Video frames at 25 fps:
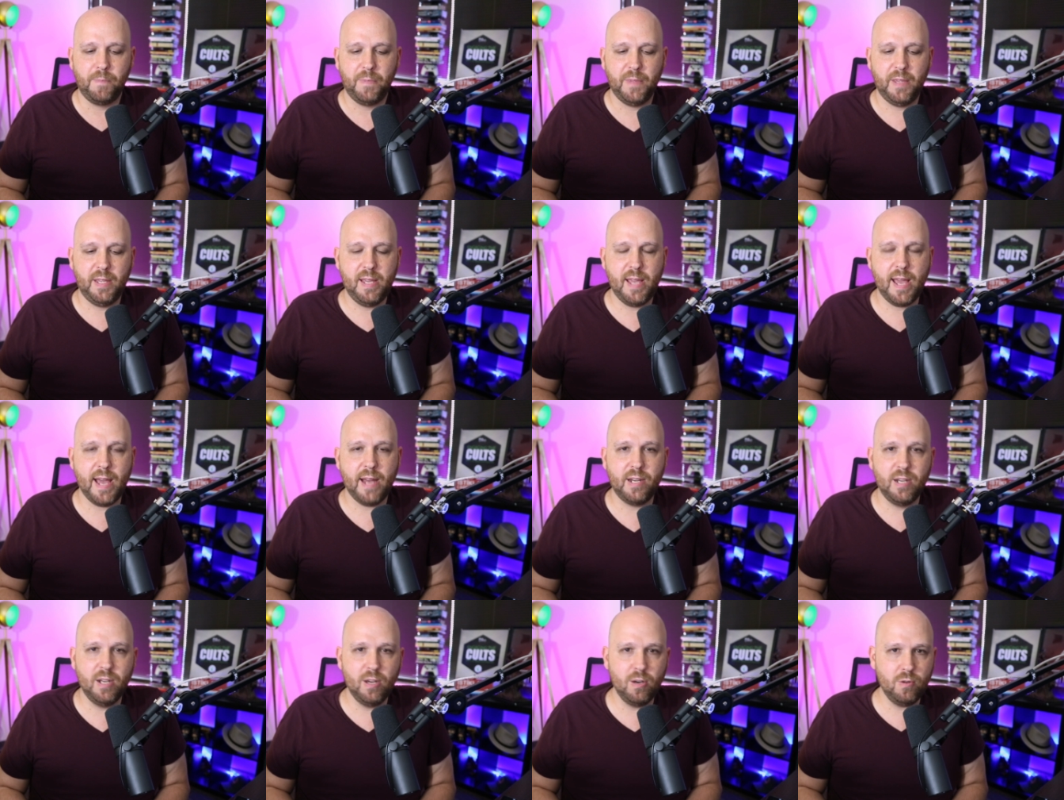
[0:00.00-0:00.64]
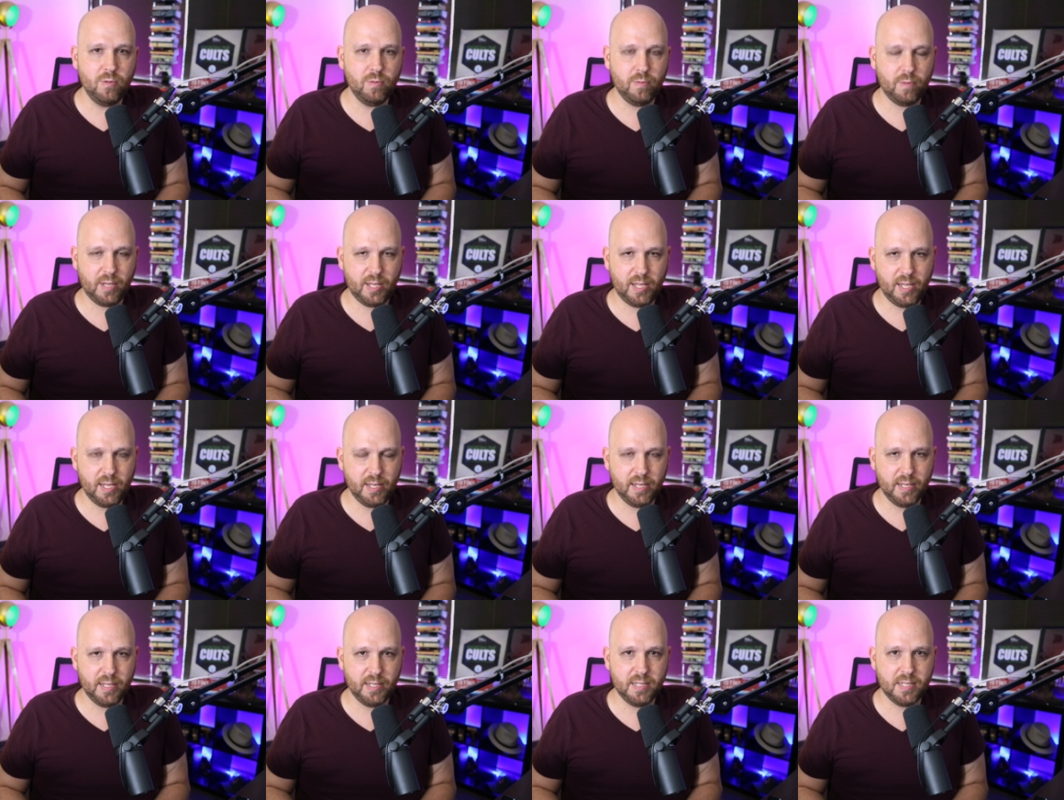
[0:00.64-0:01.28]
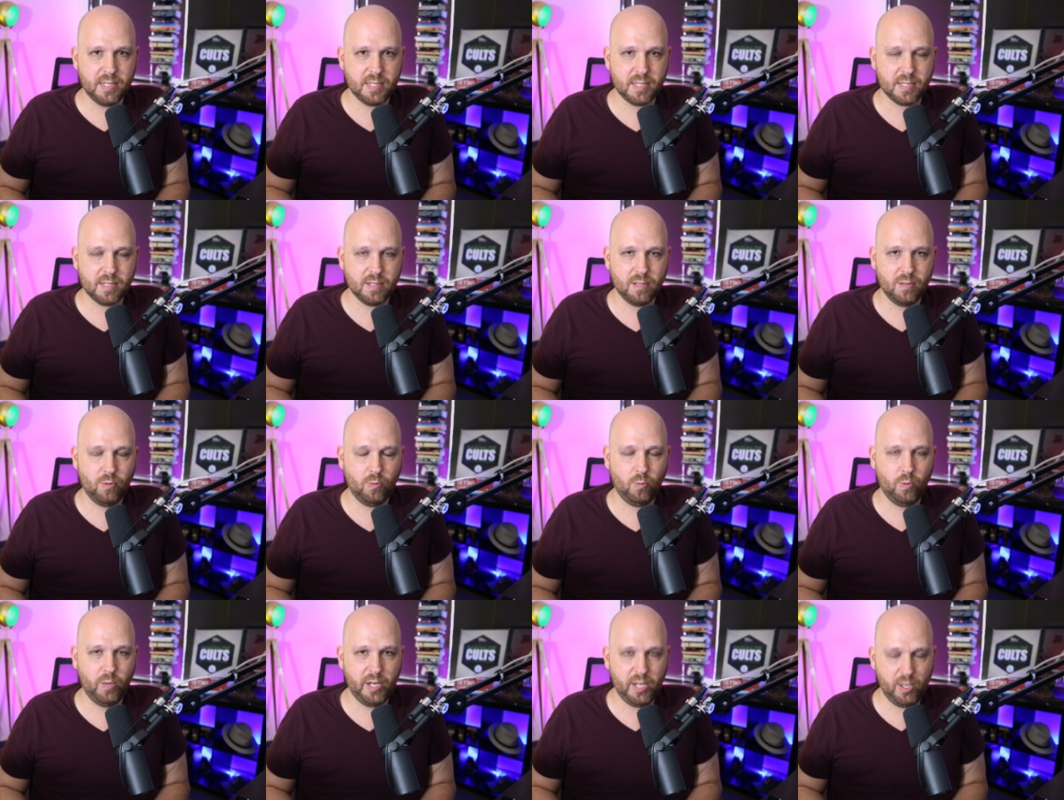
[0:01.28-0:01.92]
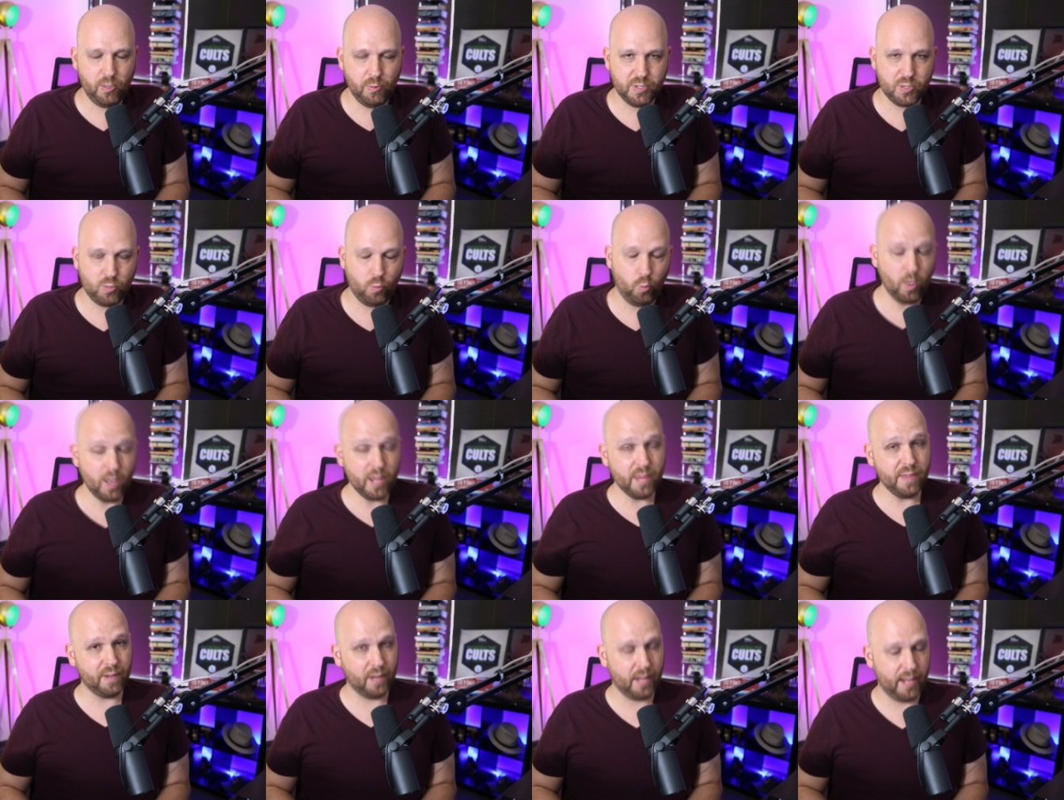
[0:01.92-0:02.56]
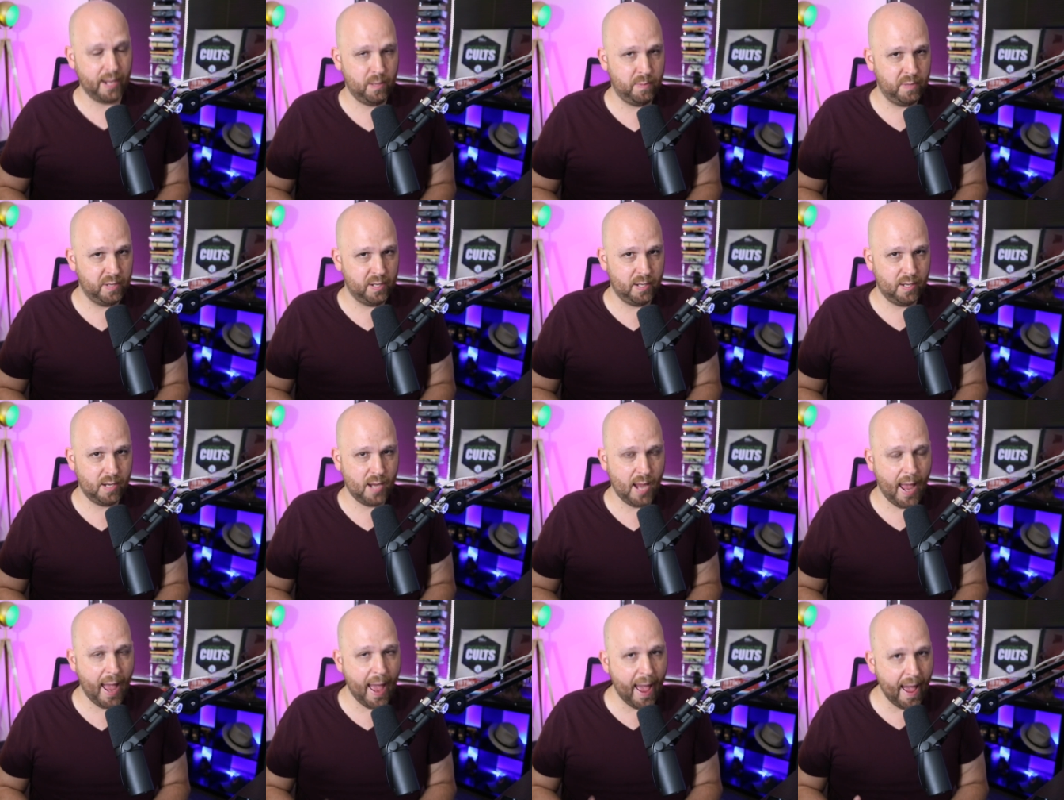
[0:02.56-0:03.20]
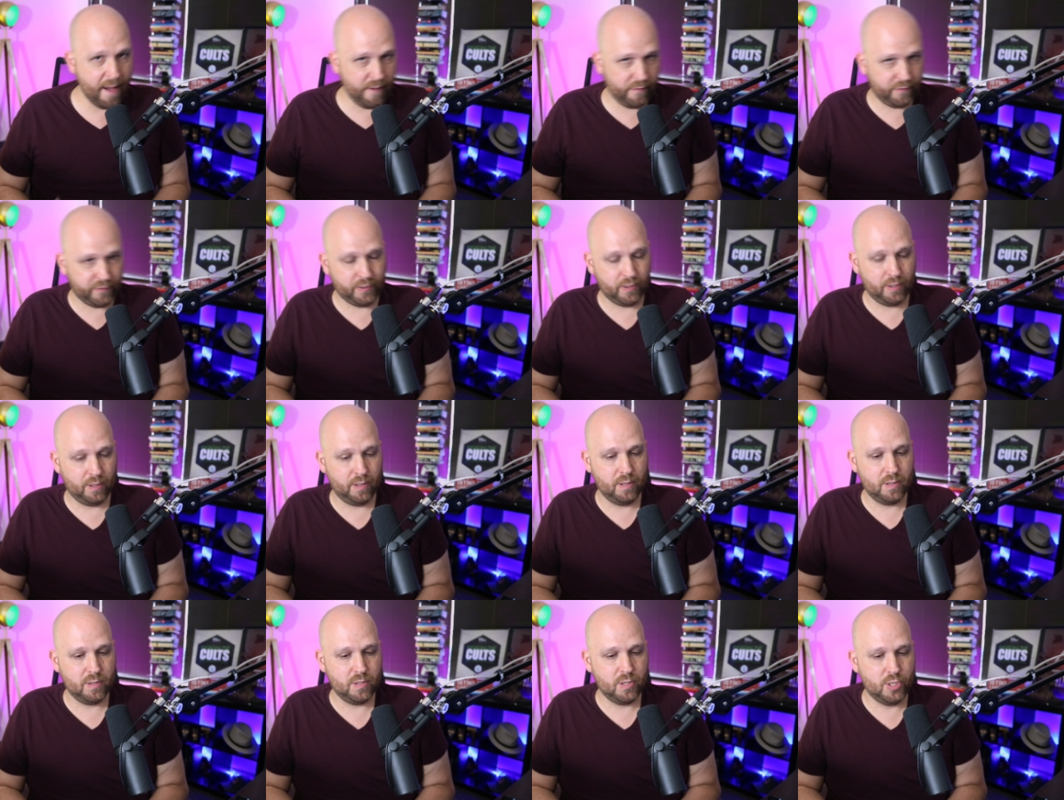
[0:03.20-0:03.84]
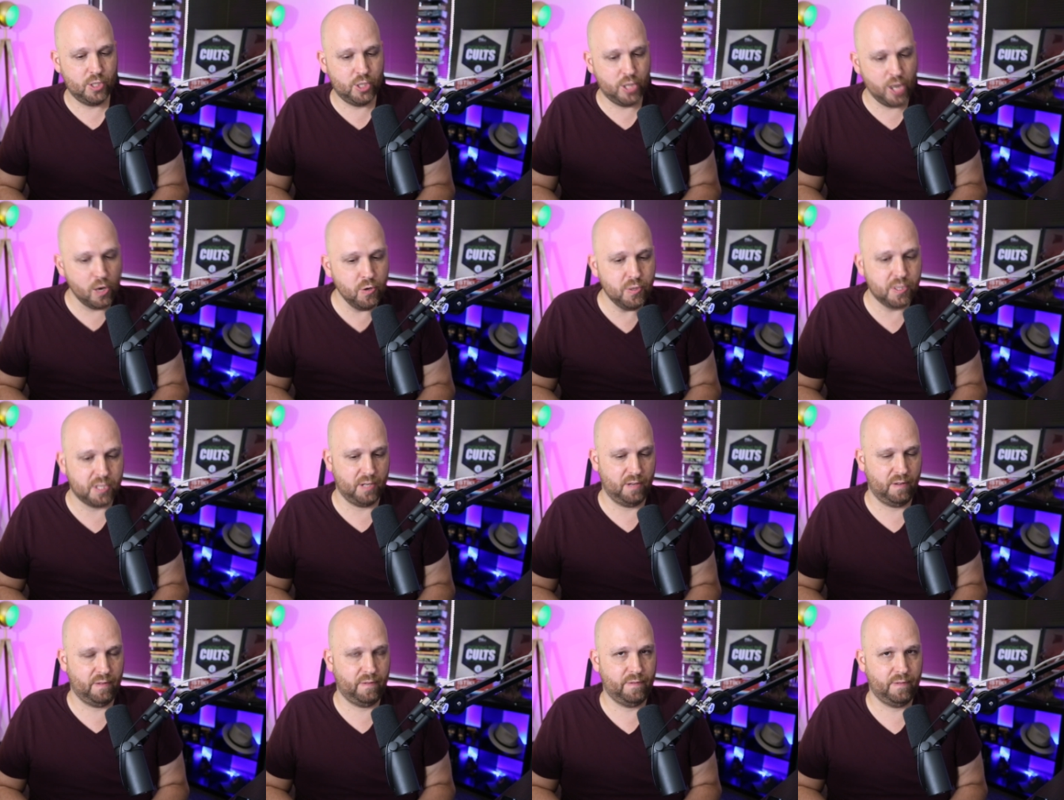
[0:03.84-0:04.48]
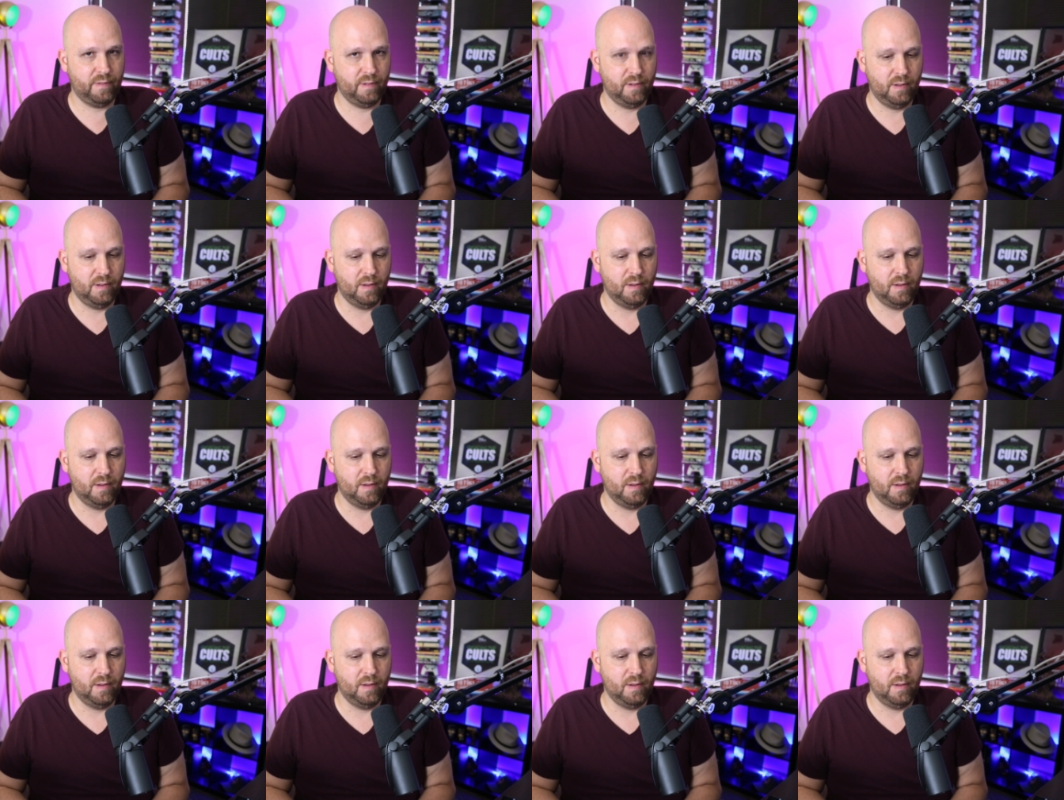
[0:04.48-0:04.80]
he had no kids when he was with Laban after Joseph.